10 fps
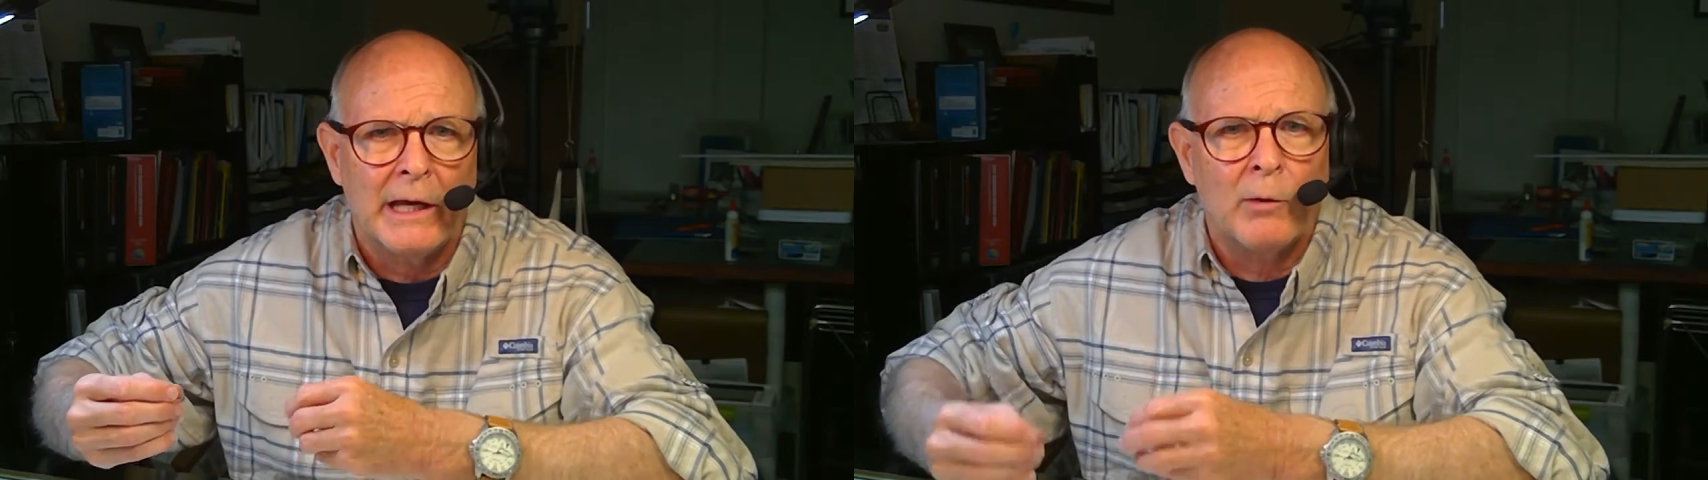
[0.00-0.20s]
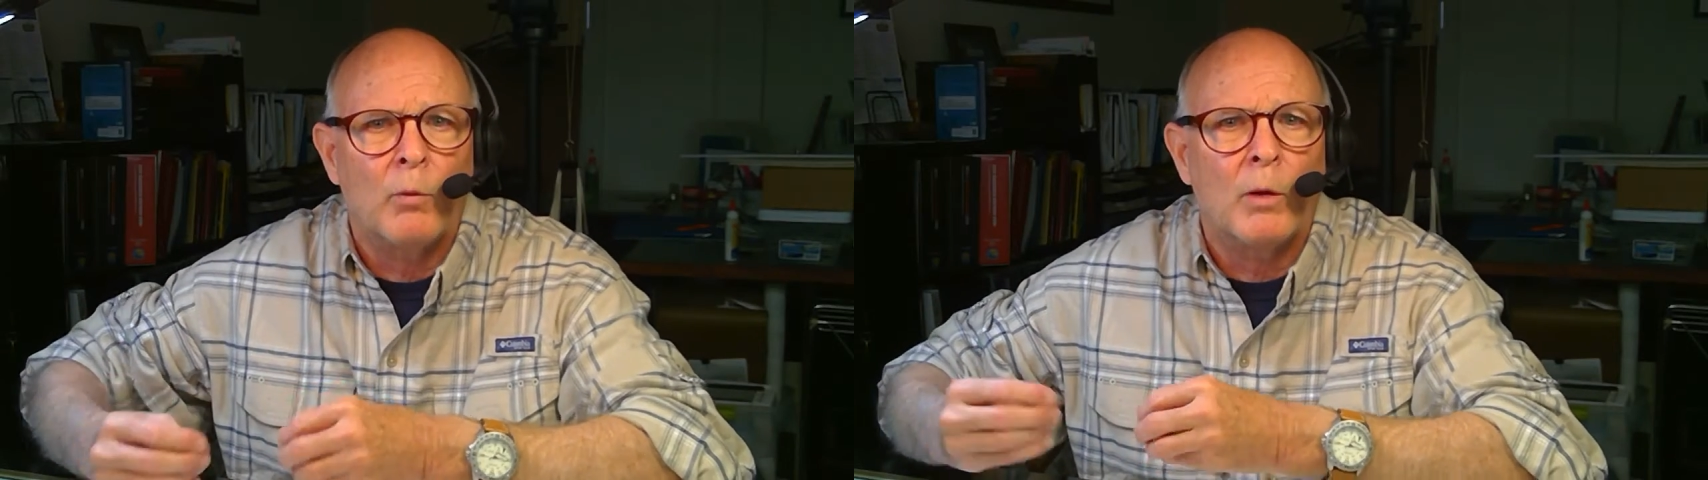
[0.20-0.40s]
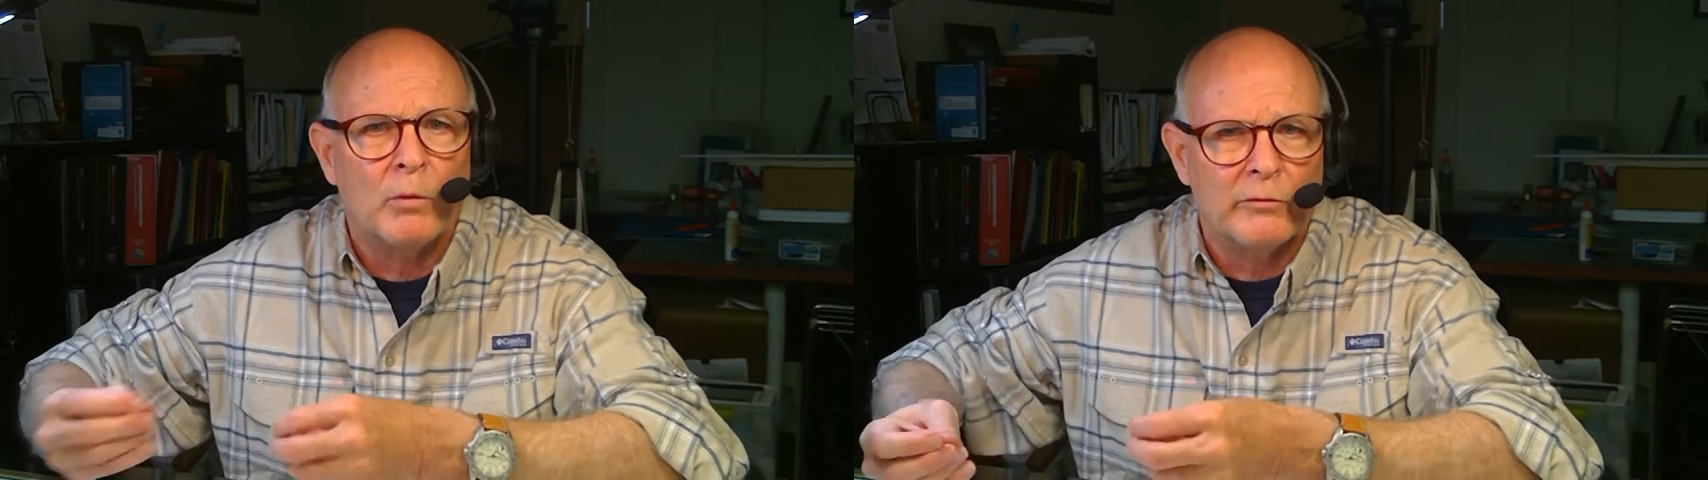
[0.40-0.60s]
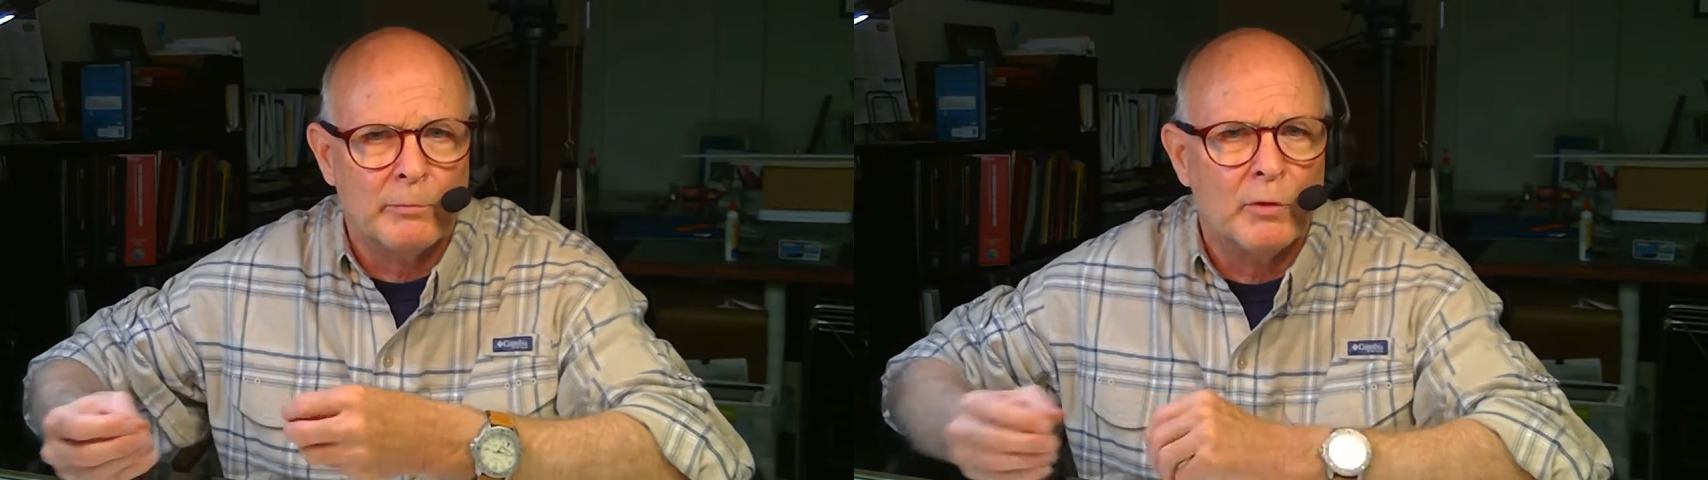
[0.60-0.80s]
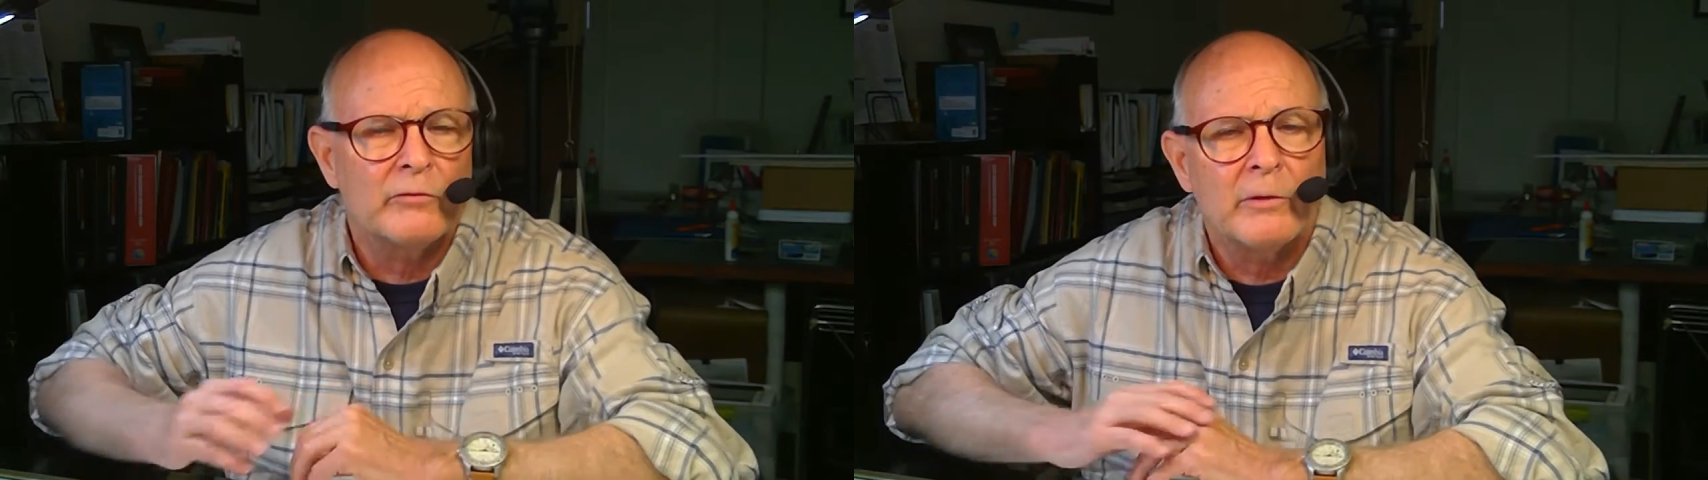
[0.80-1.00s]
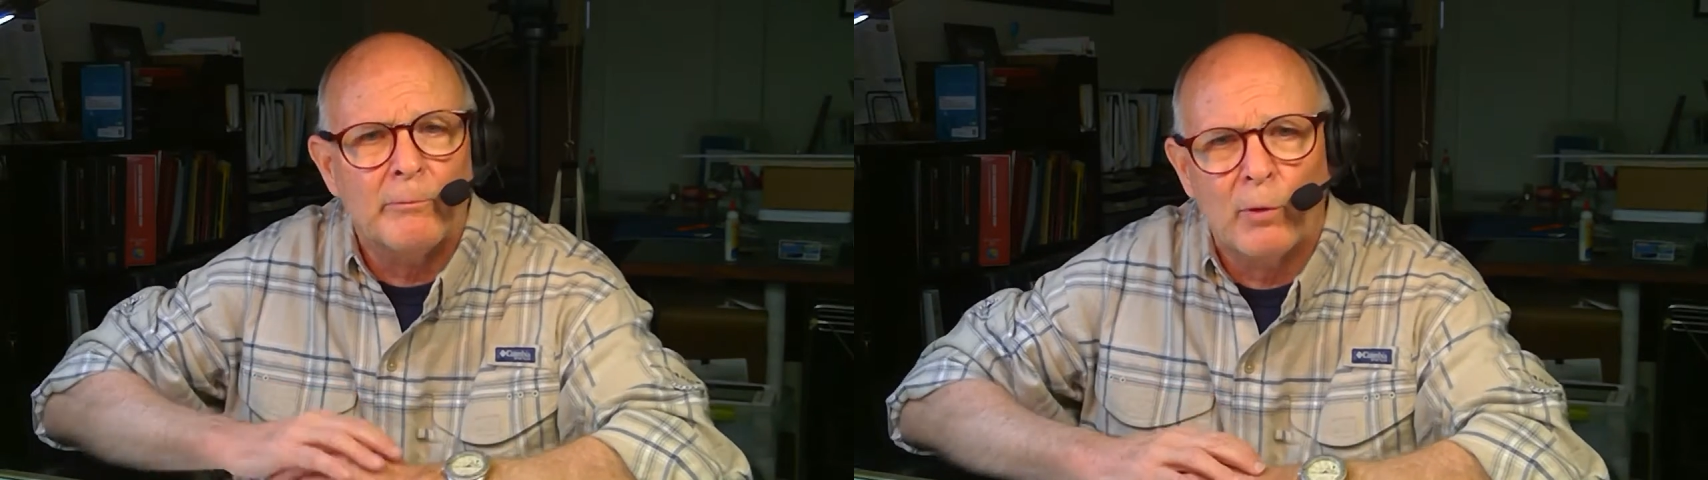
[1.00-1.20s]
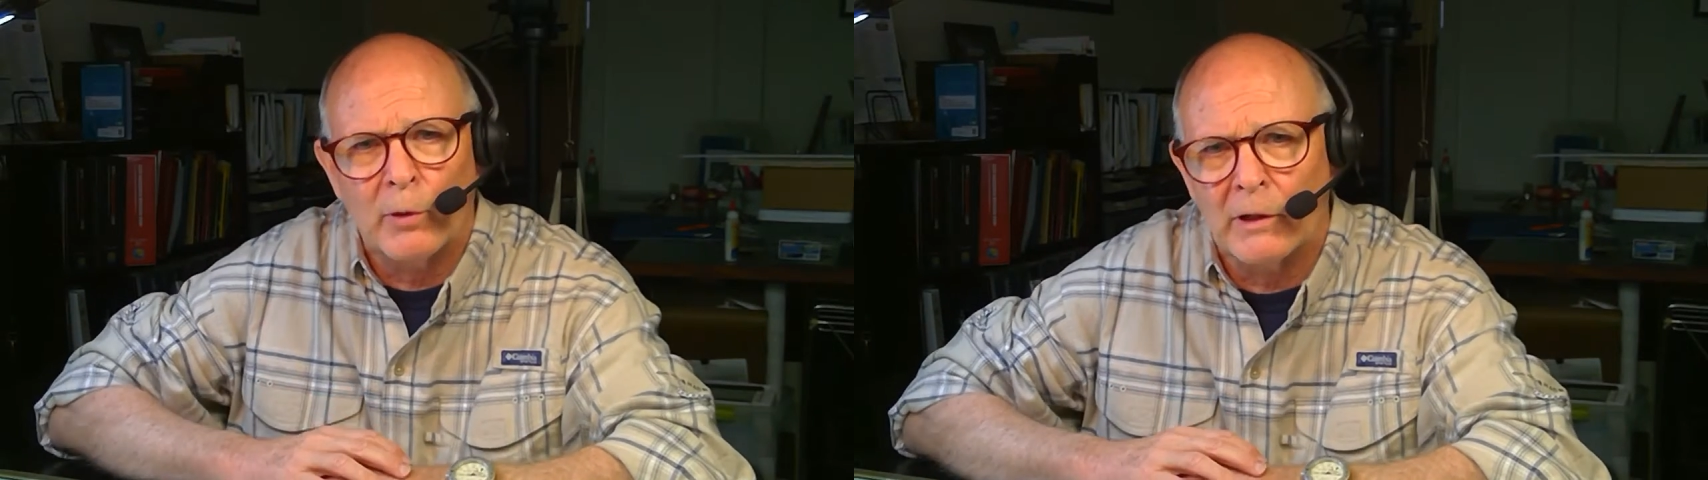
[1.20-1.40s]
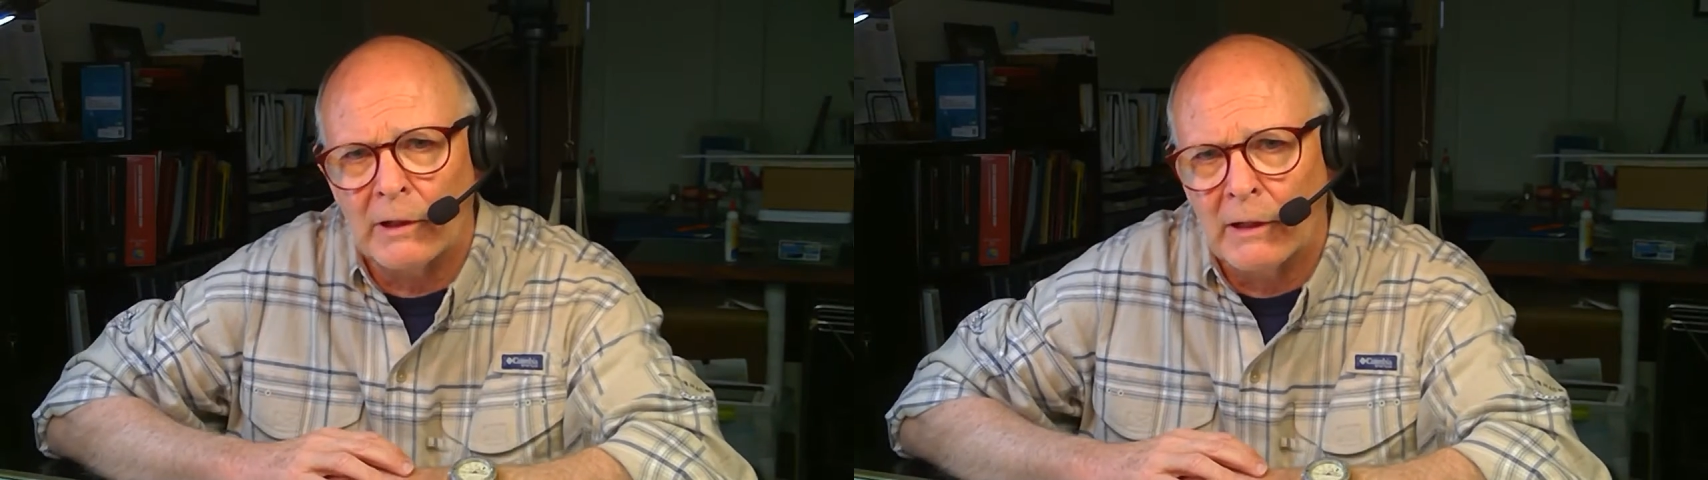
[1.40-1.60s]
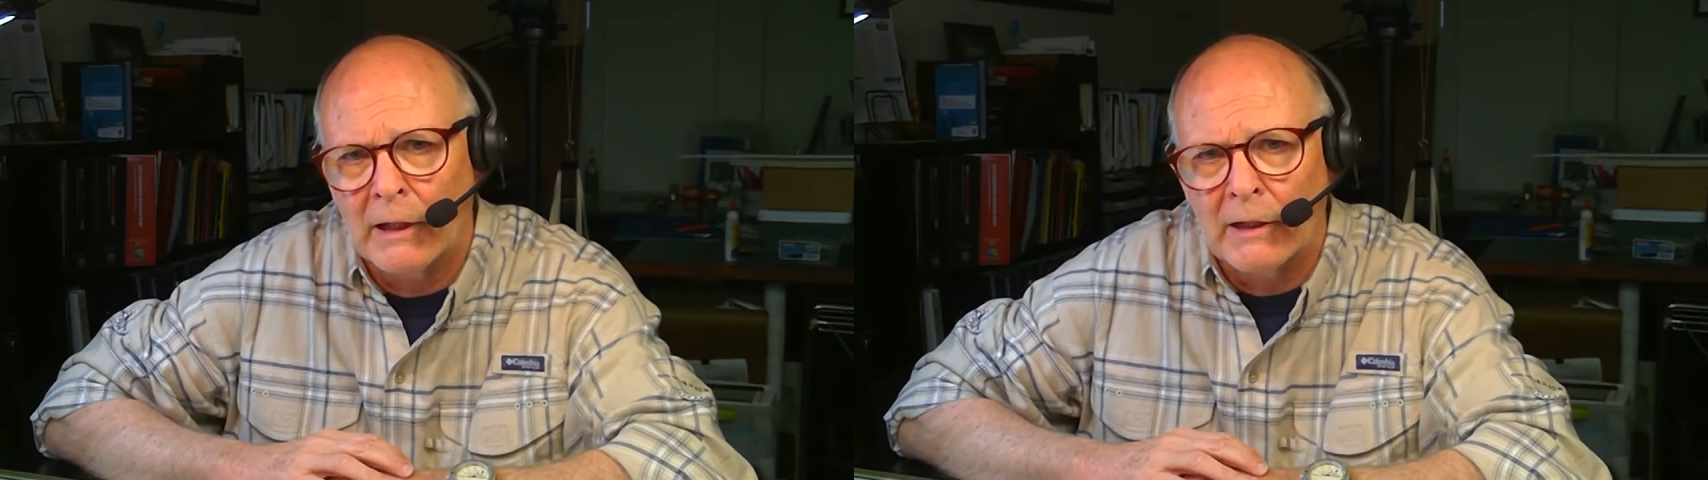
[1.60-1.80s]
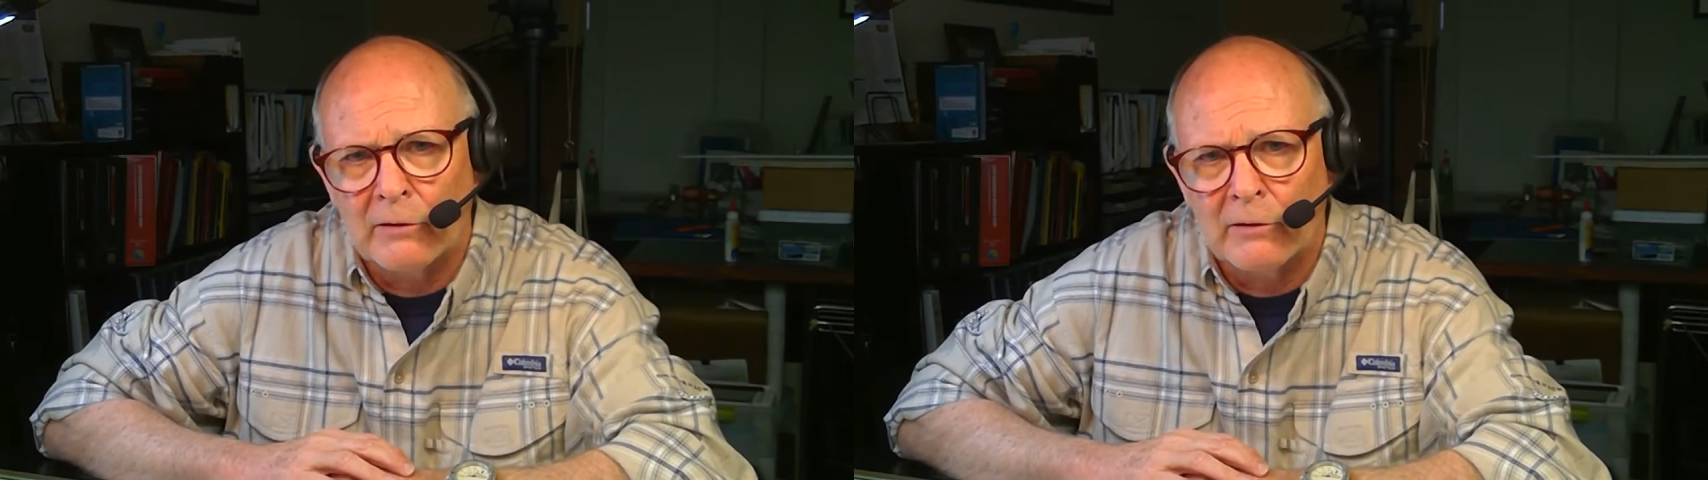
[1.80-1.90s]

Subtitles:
and what was most important